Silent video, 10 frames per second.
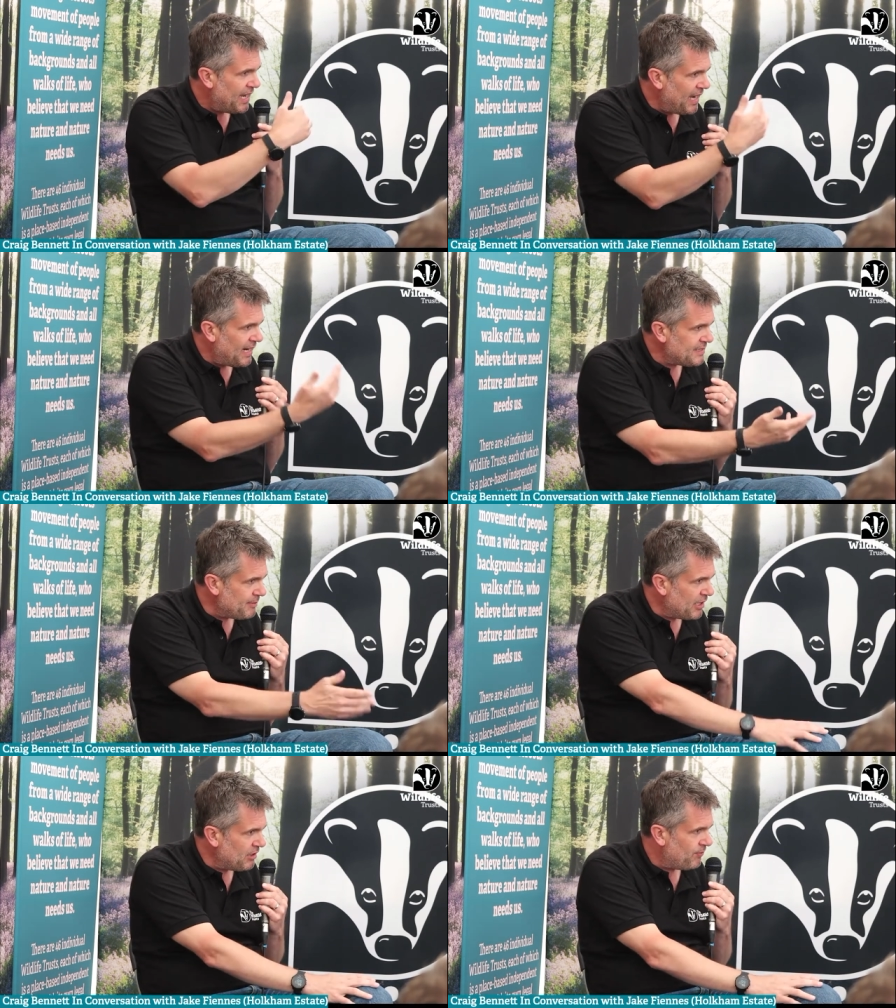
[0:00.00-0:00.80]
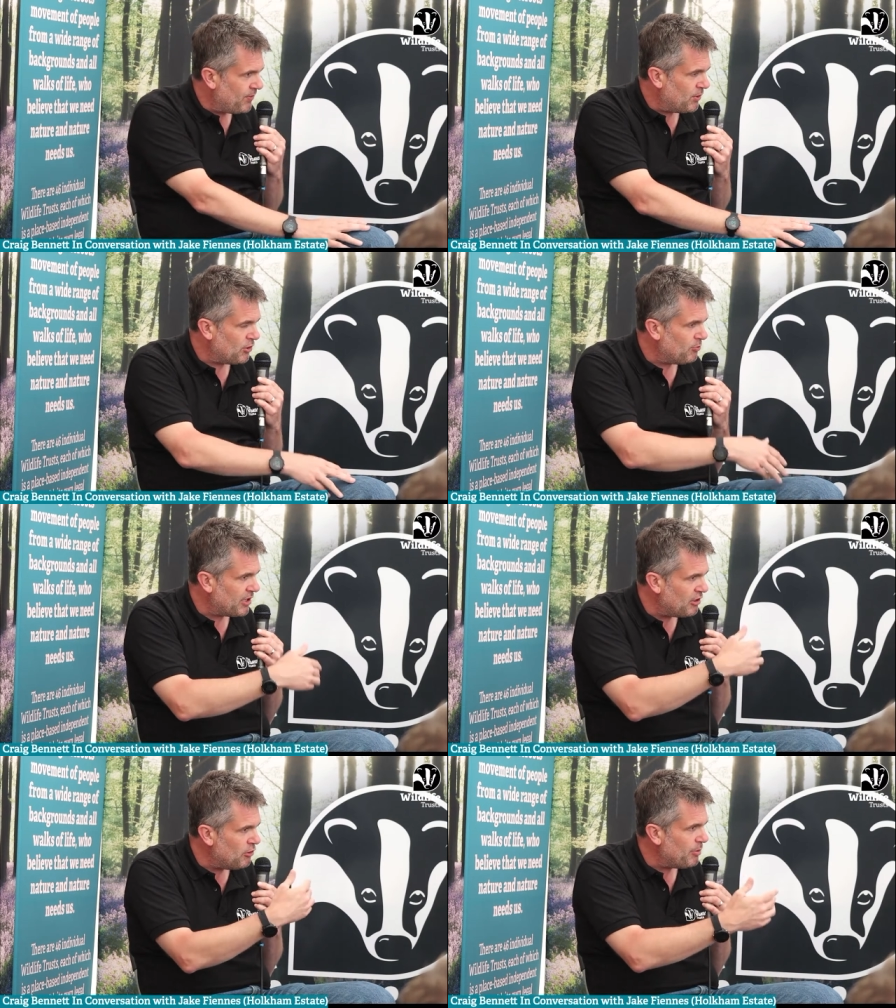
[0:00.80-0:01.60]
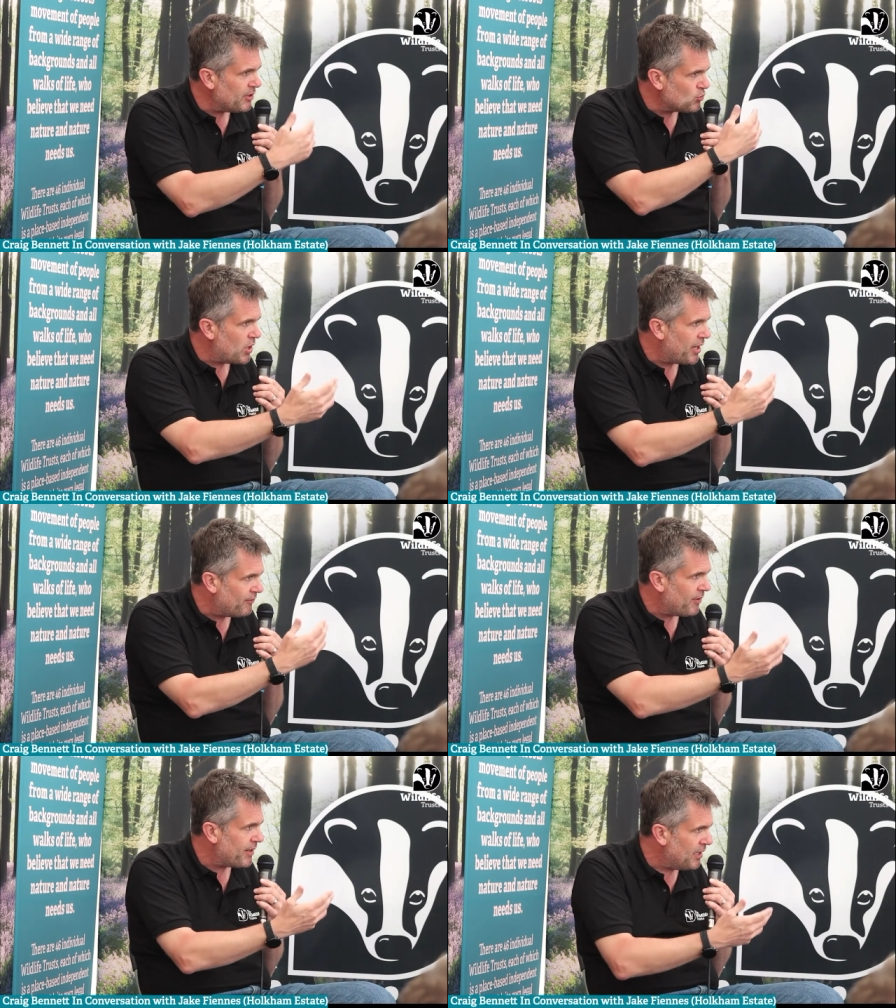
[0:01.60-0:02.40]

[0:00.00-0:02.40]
how does that make you feel? You've been trying very